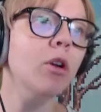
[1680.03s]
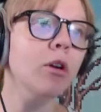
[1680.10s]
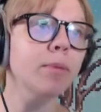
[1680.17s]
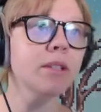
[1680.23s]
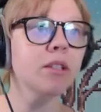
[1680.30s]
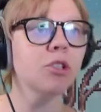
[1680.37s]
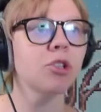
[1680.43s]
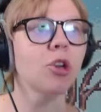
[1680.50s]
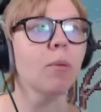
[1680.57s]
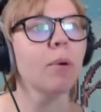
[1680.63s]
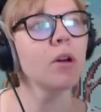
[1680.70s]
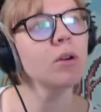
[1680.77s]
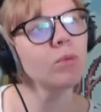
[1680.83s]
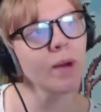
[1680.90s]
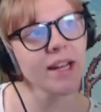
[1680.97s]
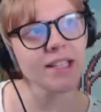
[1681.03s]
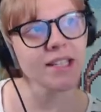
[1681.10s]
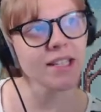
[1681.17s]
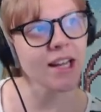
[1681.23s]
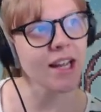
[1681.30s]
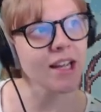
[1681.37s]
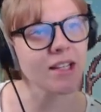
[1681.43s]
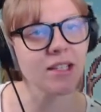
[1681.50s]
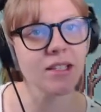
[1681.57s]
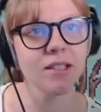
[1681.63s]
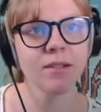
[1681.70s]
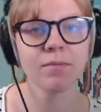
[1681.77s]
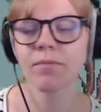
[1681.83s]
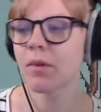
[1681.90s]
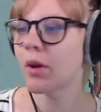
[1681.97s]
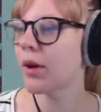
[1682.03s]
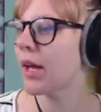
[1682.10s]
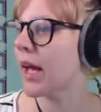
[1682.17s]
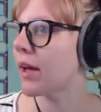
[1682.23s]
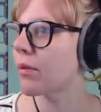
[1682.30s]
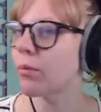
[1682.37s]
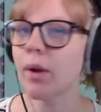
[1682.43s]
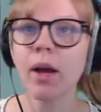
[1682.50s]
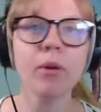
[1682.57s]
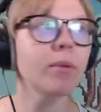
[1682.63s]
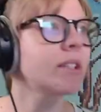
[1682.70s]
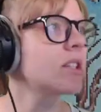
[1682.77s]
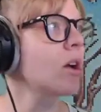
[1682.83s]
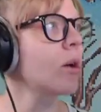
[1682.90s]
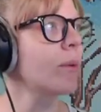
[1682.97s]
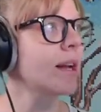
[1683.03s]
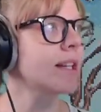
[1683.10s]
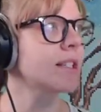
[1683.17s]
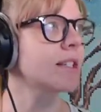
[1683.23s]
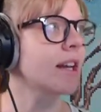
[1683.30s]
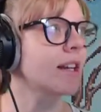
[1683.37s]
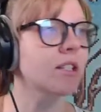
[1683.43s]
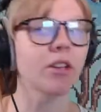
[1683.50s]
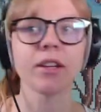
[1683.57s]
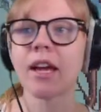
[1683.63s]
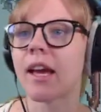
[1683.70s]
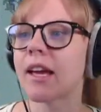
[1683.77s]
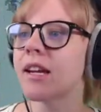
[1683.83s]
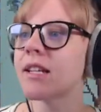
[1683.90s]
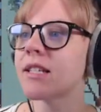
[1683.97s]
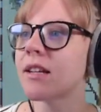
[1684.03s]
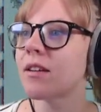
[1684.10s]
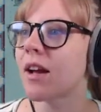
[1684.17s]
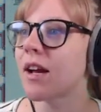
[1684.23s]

Krobus's shop on Wednesdays. Okay, well, it's not Wednesday, so yeah, it is a